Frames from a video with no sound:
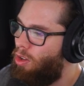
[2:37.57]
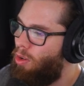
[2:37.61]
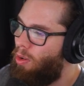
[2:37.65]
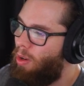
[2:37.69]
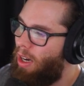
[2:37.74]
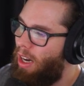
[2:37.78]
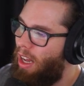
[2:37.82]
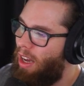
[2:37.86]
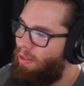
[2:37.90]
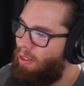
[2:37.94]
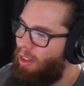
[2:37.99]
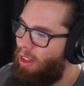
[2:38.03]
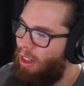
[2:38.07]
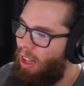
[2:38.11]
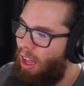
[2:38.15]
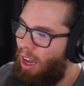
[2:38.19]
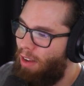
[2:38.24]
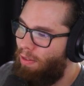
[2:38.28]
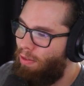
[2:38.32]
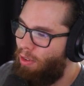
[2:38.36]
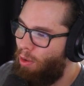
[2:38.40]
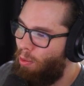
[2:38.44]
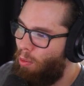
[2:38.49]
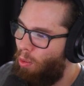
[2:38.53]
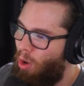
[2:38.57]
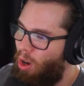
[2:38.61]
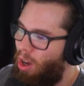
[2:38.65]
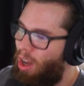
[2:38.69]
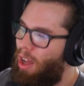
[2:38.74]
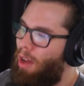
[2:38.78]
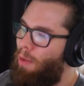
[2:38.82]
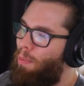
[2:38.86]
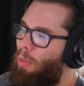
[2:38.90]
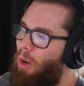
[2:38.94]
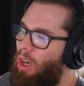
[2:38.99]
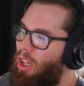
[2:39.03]
You can have the life you
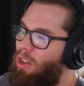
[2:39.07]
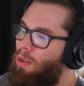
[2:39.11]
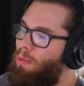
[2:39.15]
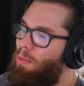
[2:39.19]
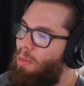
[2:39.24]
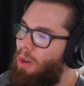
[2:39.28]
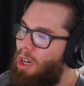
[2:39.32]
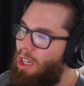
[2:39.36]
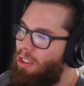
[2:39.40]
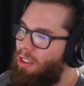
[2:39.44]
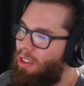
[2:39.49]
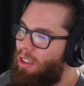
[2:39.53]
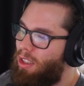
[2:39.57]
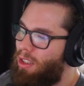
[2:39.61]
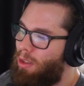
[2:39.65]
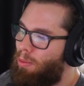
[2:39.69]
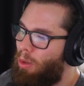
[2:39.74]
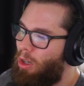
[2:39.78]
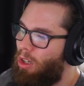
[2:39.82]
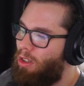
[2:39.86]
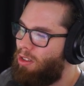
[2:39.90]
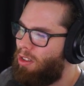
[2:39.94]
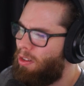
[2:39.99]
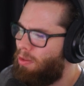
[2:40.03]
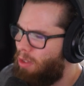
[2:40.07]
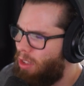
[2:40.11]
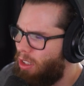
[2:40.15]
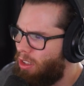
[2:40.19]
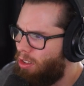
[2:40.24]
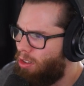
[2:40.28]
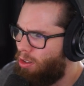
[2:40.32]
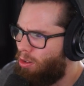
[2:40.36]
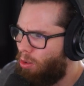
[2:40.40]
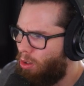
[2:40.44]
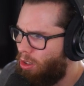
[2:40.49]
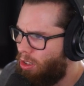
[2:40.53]
want, but you must dispose of
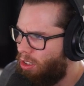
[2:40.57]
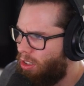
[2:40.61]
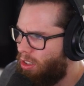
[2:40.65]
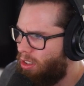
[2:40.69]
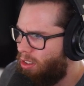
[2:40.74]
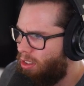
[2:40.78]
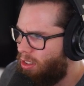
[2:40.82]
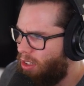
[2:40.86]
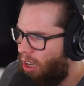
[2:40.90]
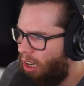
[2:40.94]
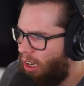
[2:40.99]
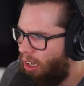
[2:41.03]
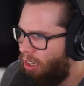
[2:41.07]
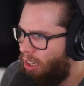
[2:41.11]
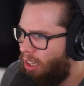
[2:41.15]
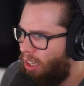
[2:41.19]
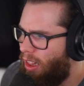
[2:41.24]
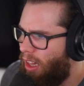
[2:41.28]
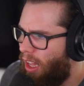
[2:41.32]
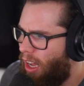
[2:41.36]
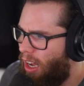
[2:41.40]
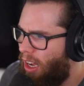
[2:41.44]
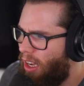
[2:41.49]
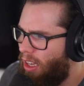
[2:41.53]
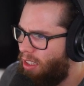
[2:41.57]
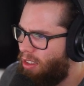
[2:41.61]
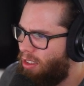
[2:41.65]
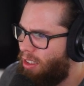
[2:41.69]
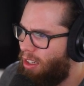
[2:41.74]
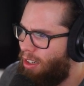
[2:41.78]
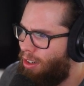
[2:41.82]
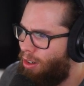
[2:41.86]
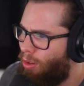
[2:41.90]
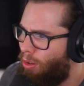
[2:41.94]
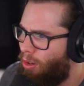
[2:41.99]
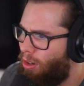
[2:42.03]
distortions, ugly lies
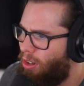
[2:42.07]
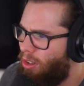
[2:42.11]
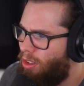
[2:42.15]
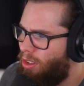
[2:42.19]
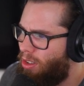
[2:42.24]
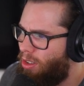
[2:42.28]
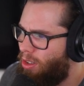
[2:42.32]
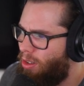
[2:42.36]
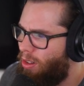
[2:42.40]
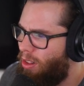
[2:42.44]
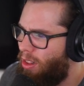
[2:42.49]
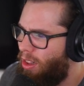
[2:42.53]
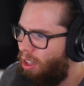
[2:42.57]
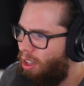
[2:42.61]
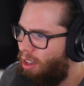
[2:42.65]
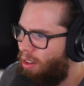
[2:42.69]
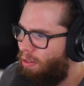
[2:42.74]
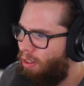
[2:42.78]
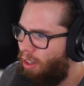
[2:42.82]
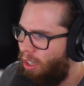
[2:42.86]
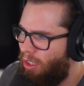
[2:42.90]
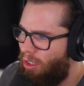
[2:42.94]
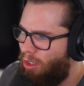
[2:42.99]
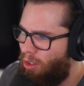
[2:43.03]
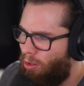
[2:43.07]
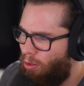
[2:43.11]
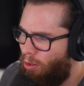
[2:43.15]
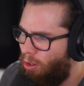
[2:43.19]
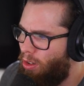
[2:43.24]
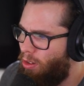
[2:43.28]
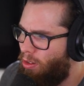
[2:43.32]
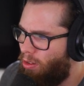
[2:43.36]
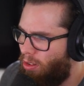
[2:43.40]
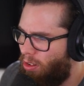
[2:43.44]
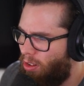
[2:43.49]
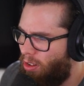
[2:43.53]
in order to live in
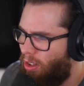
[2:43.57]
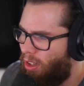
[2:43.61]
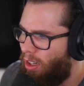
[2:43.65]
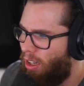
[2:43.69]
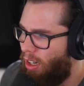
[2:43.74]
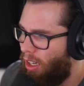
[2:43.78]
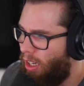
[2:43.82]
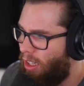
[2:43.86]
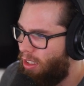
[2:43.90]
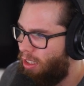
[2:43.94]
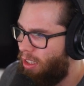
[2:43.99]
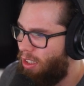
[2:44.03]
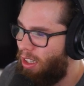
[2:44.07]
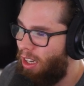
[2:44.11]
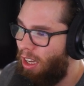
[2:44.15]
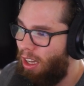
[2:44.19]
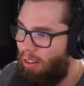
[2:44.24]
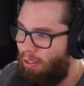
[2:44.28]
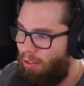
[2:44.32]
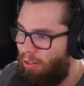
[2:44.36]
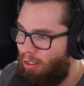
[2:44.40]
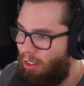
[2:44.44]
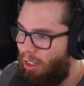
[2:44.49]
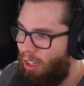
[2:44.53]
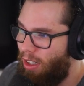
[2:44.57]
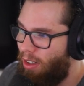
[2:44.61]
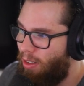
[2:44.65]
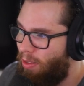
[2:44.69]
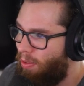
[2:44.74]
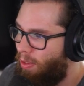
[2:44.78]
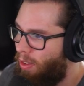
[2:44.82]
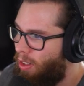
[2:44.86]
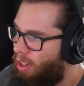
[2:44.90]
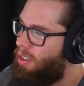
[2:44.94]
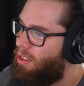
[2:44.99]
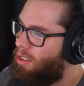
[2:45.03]
truth, connection, and
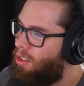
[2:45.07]
freedom.